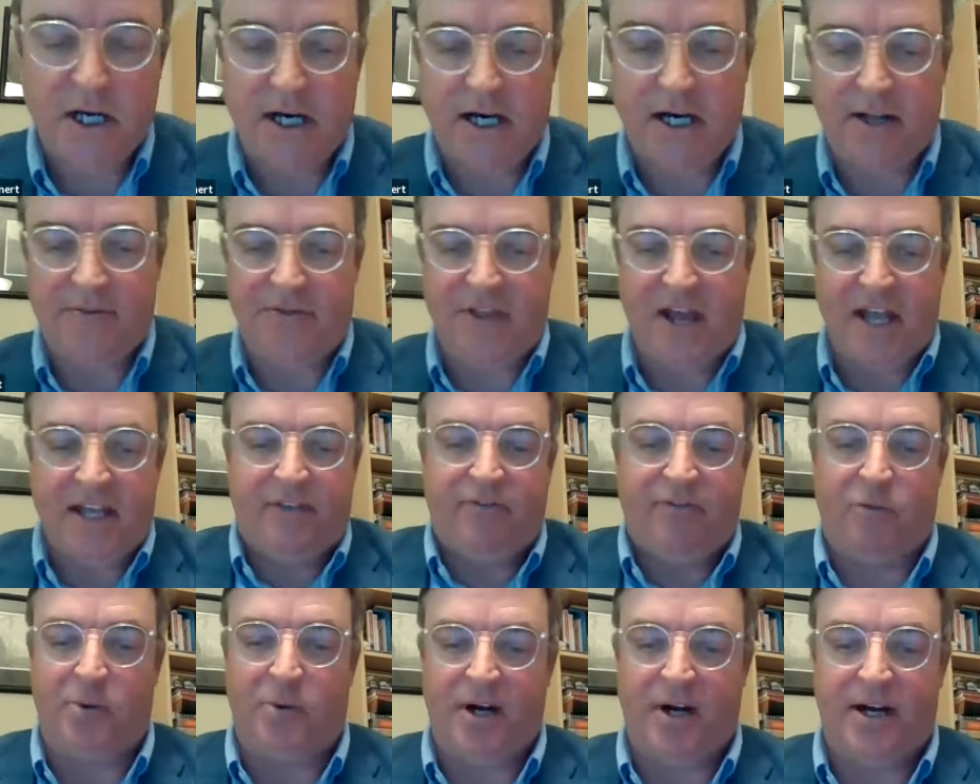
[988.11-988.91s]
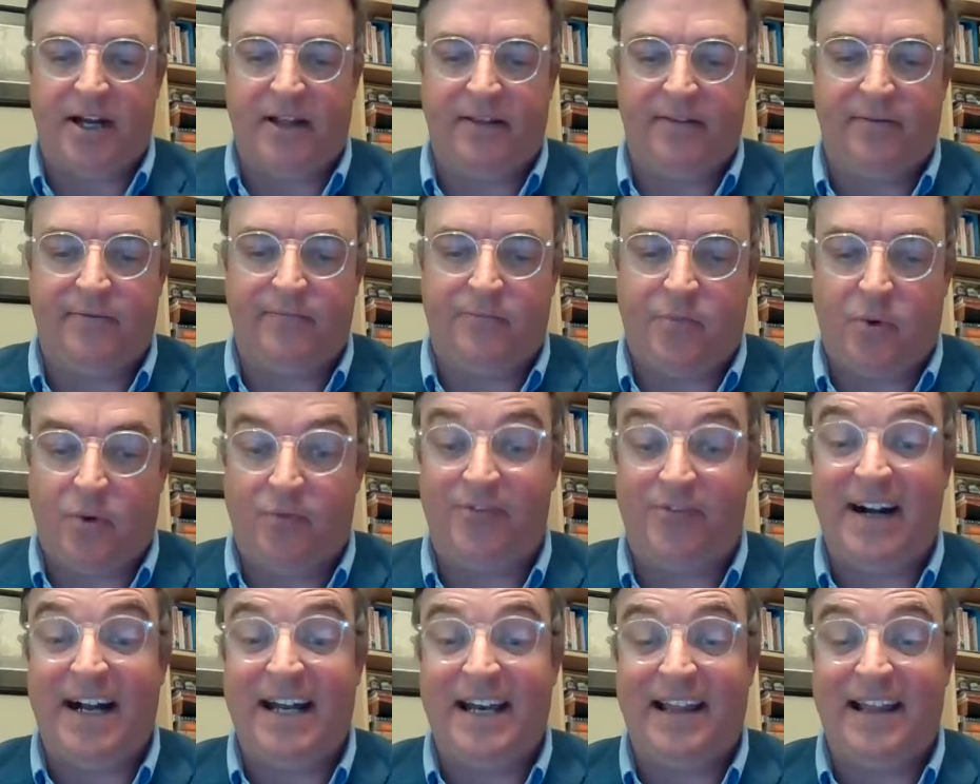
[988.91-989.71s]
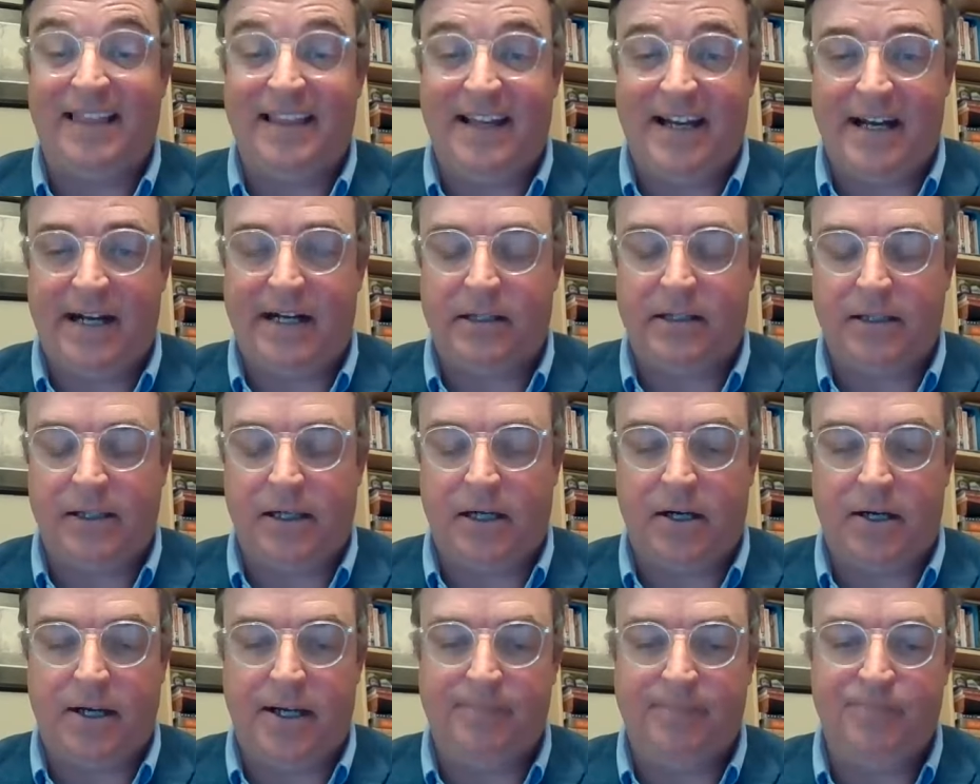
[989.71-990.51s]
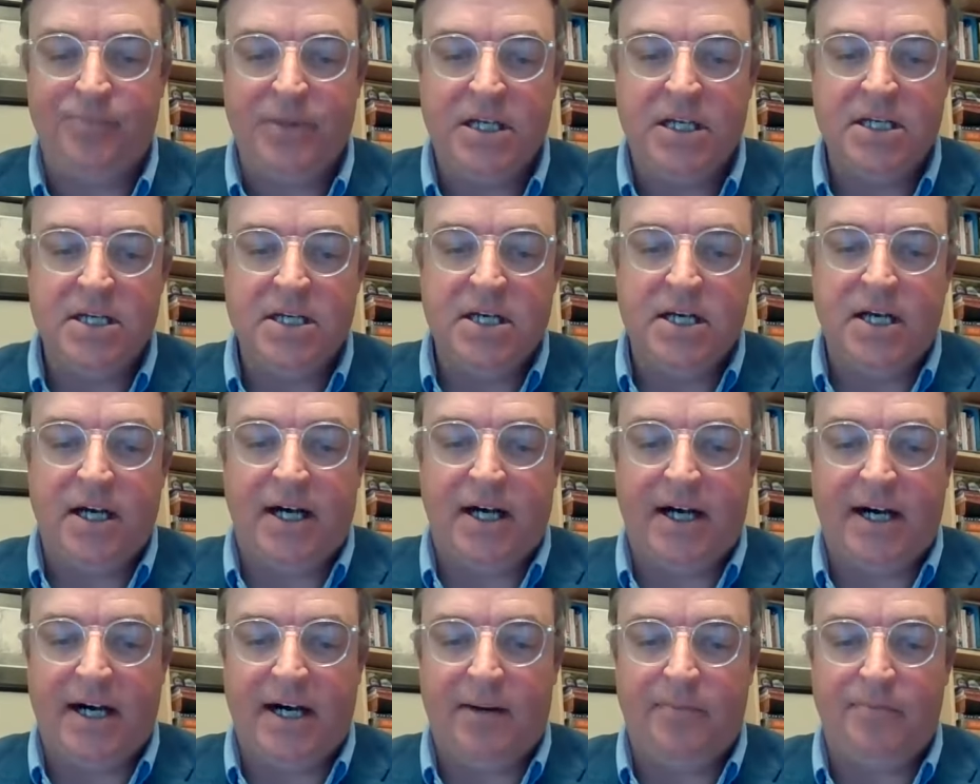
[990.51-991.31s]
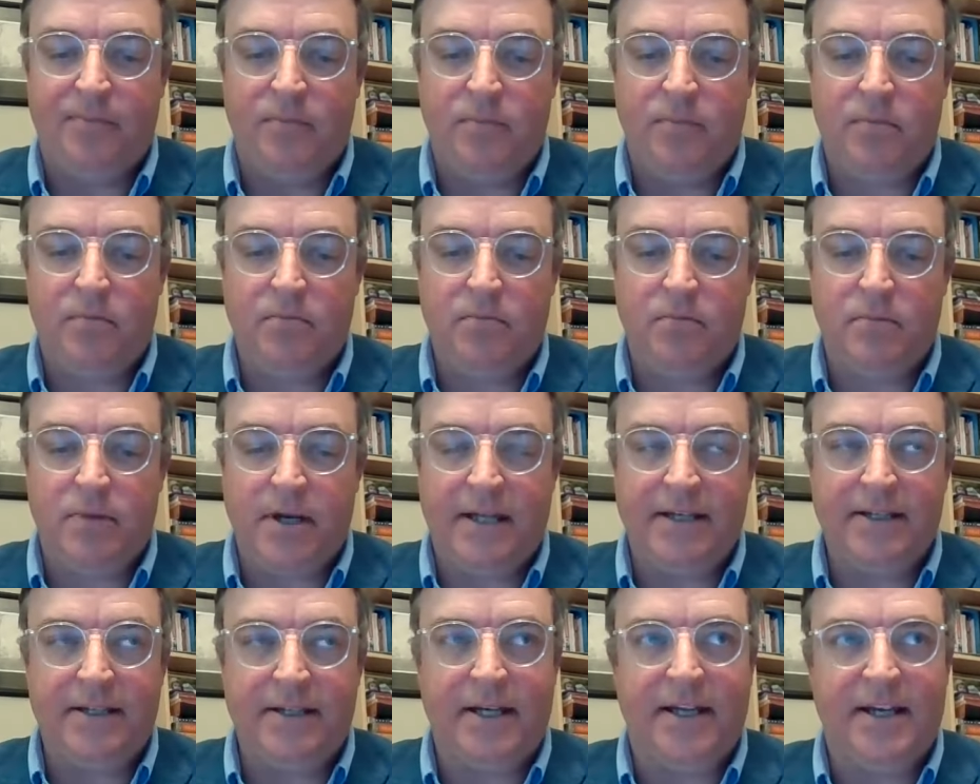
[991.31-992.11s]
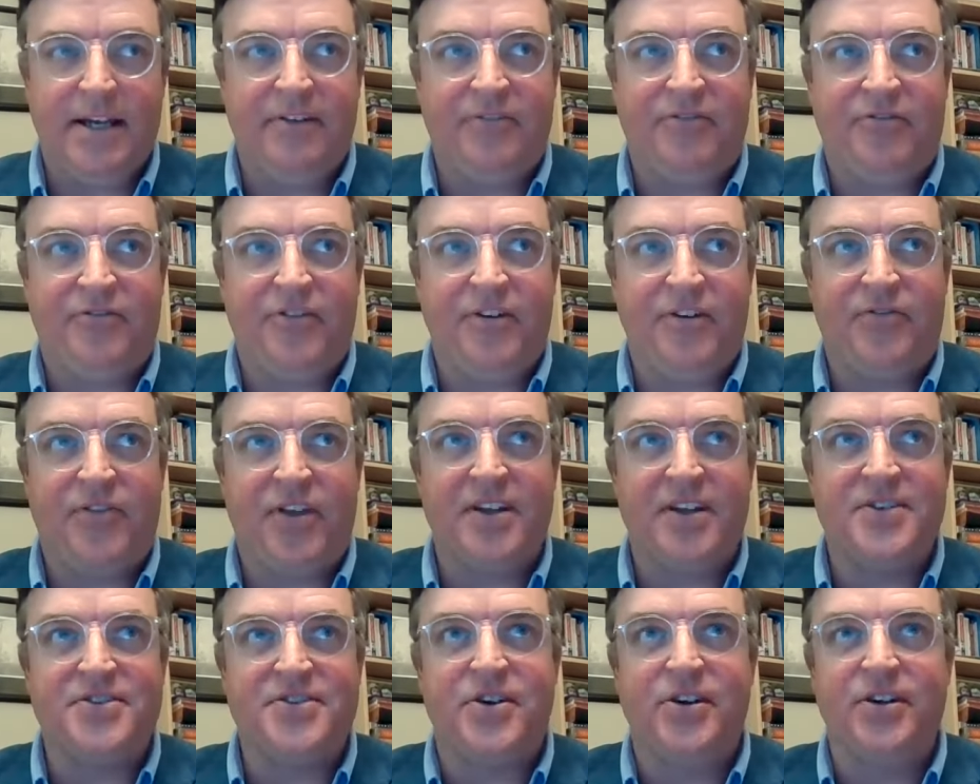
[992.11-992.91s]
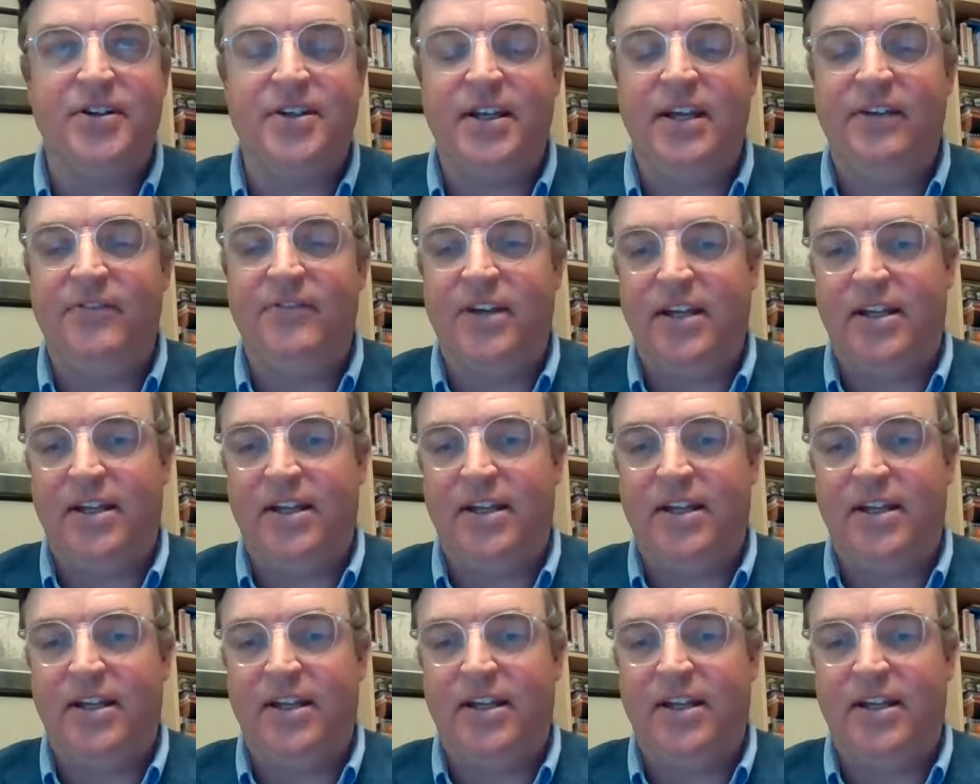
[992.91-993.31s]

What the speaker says: So thank you for providing that clarity. And if things couldn't